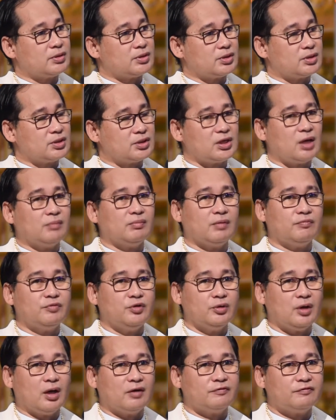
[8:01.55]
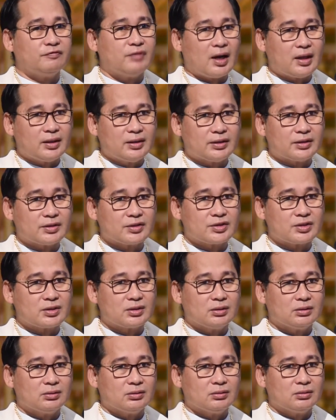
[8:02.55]
Some of you are fathers
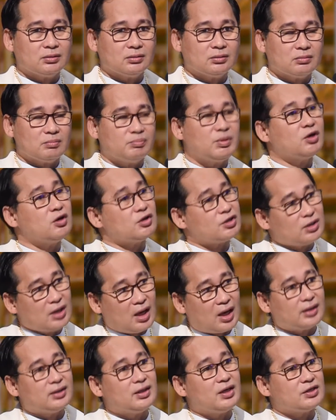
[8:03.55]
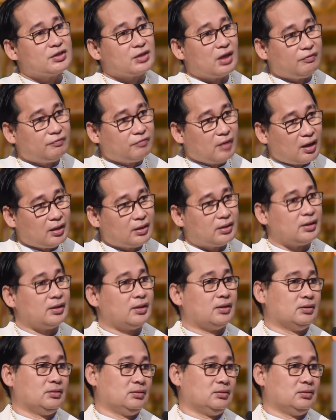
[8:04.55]
because God is a father.